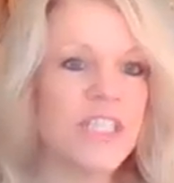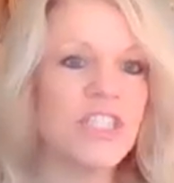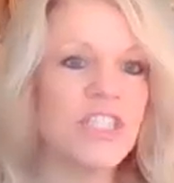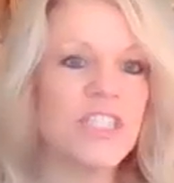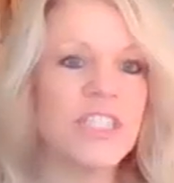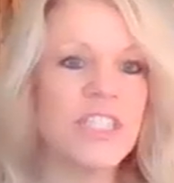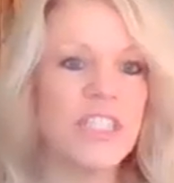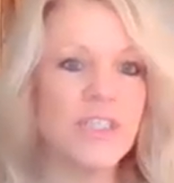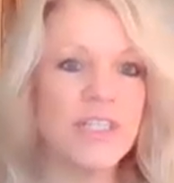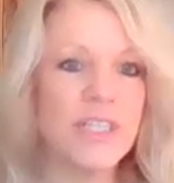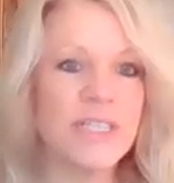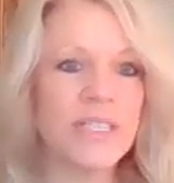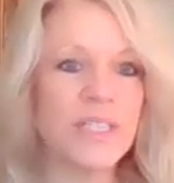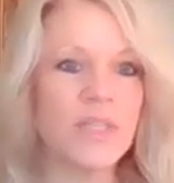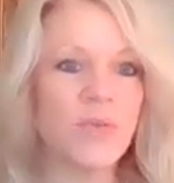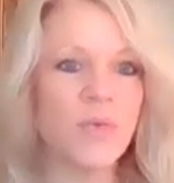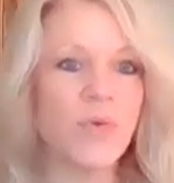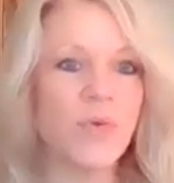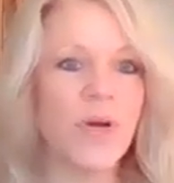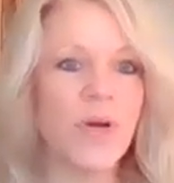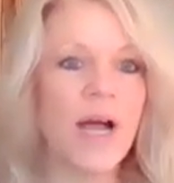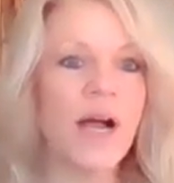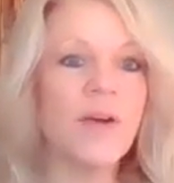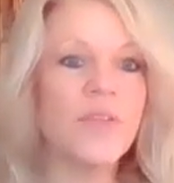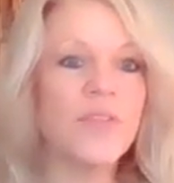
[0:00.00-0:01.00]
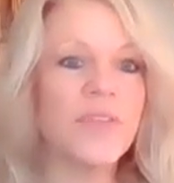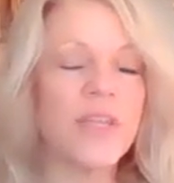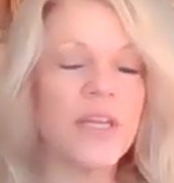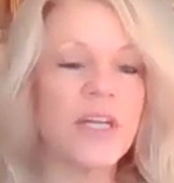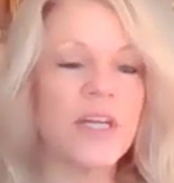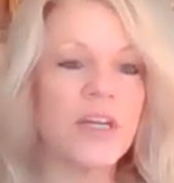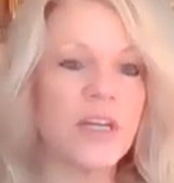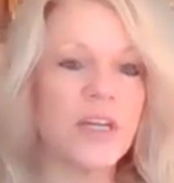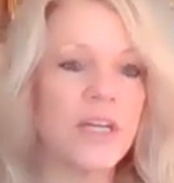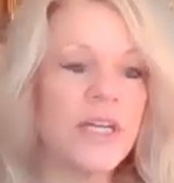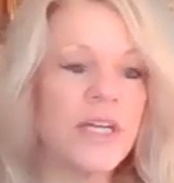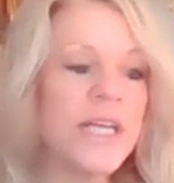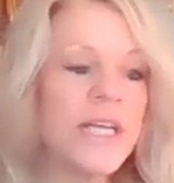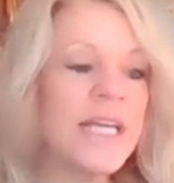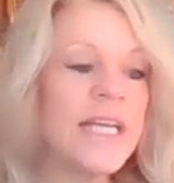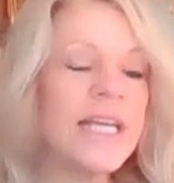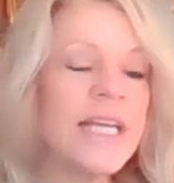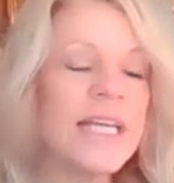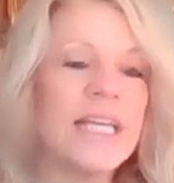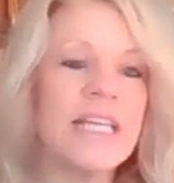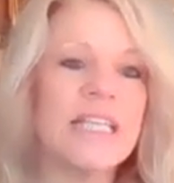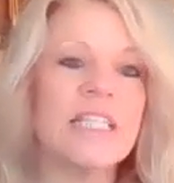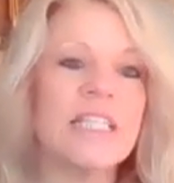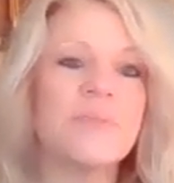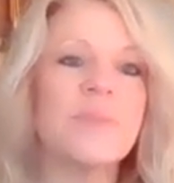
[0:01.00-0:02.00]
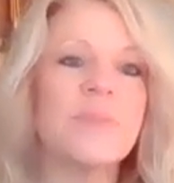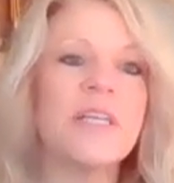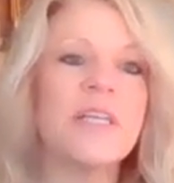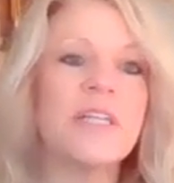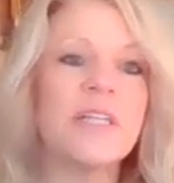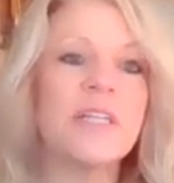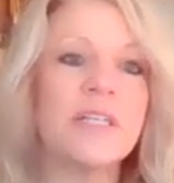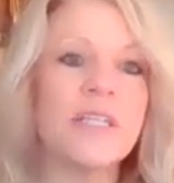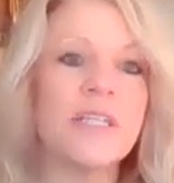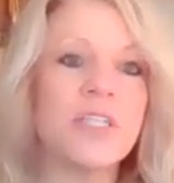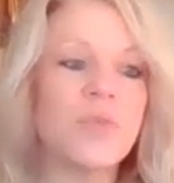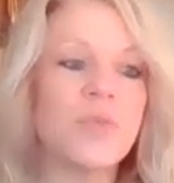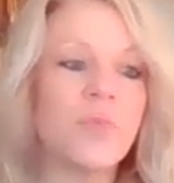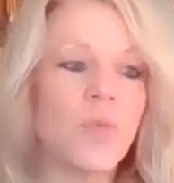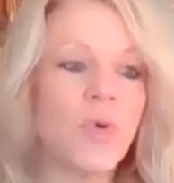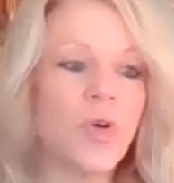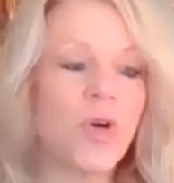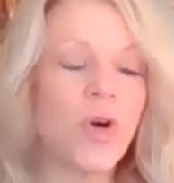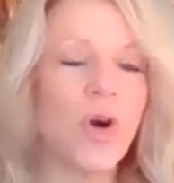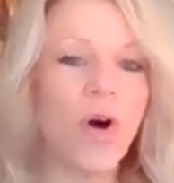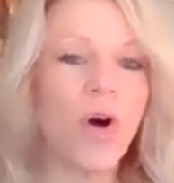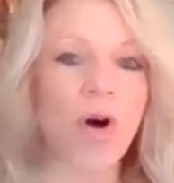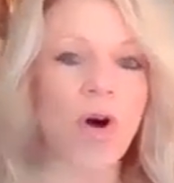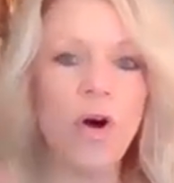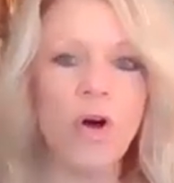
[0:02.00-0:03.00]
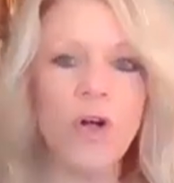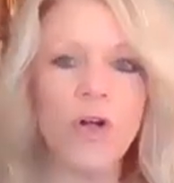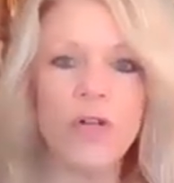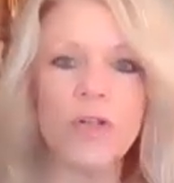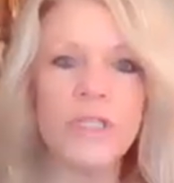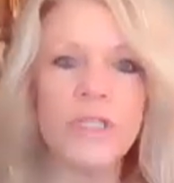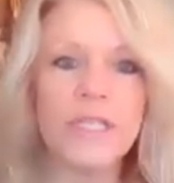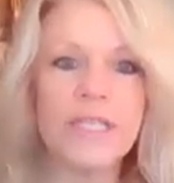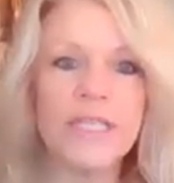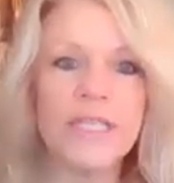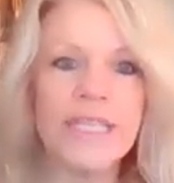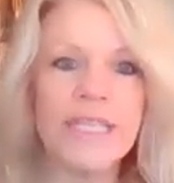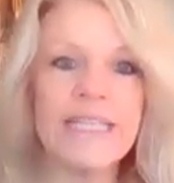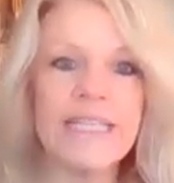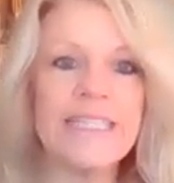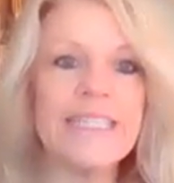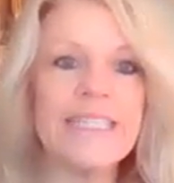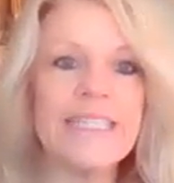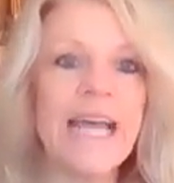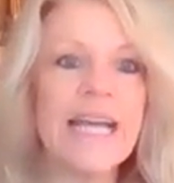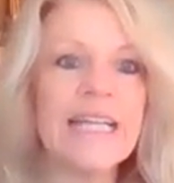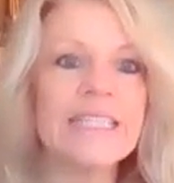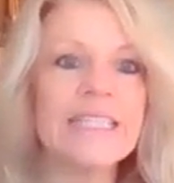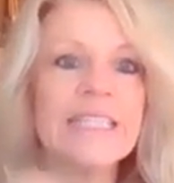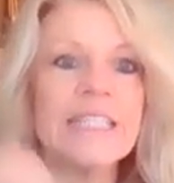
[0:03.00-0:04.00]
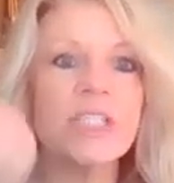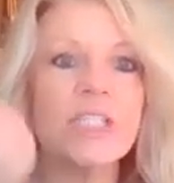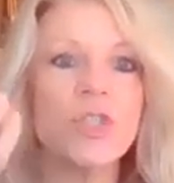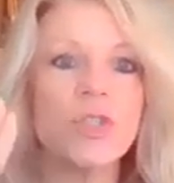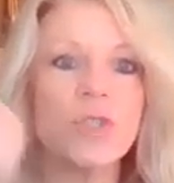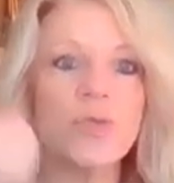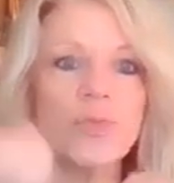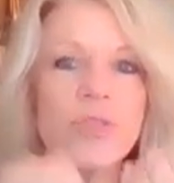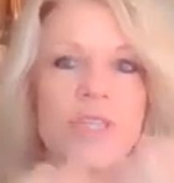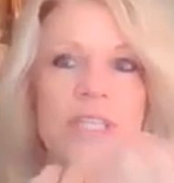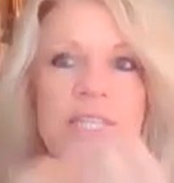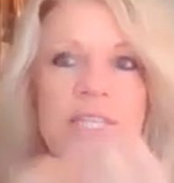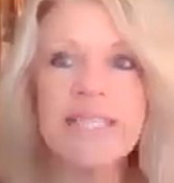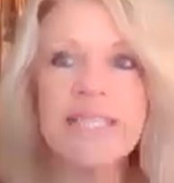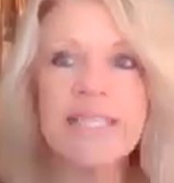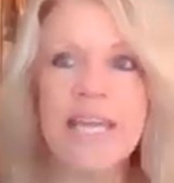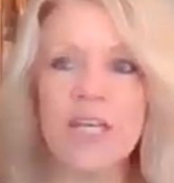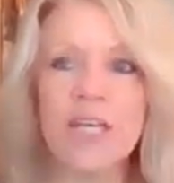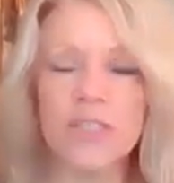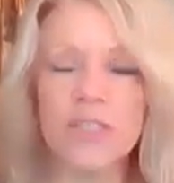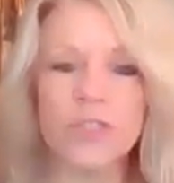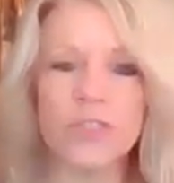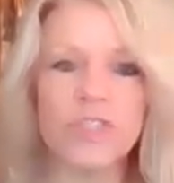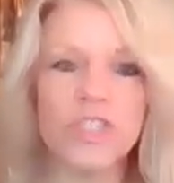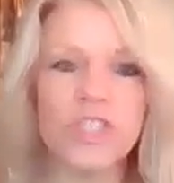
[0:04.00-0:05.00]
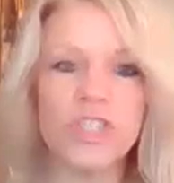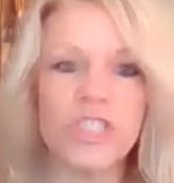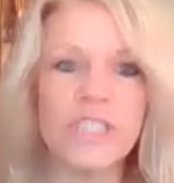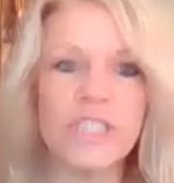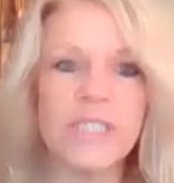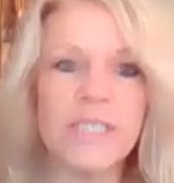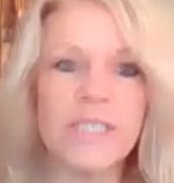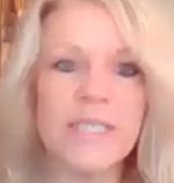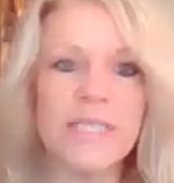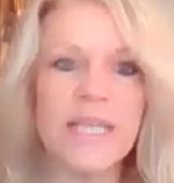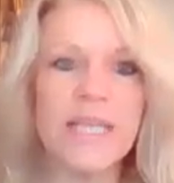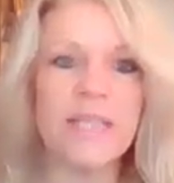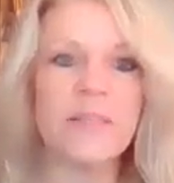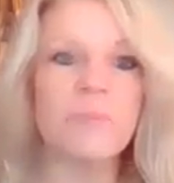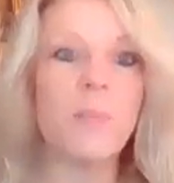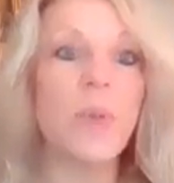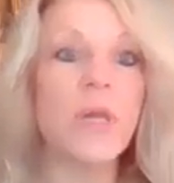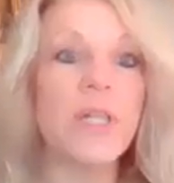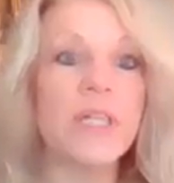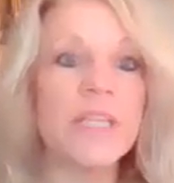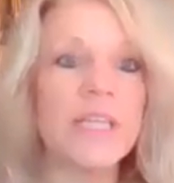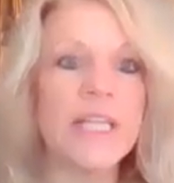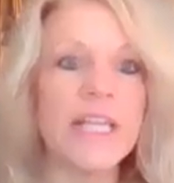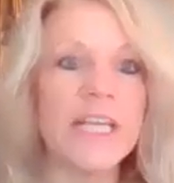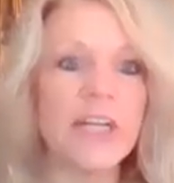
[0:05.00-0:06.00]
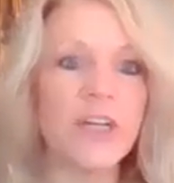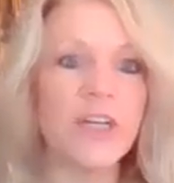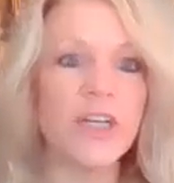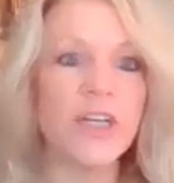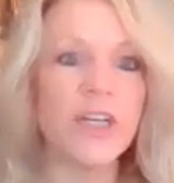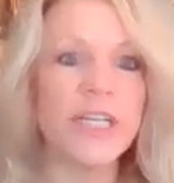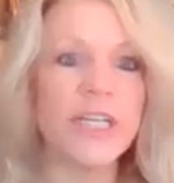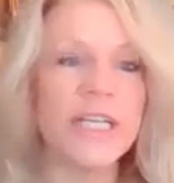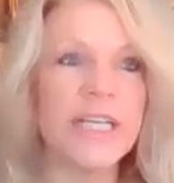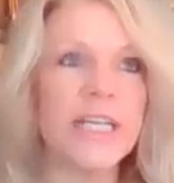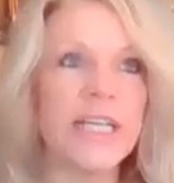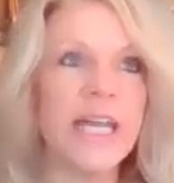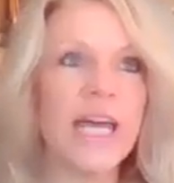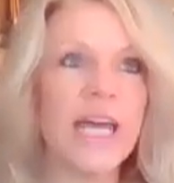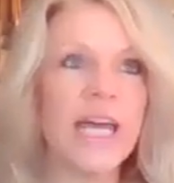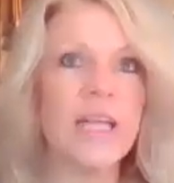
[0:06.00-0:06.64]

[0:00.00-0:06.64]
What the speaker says: Sagittarians who are out there, is because we're all connected to these energies and polarity.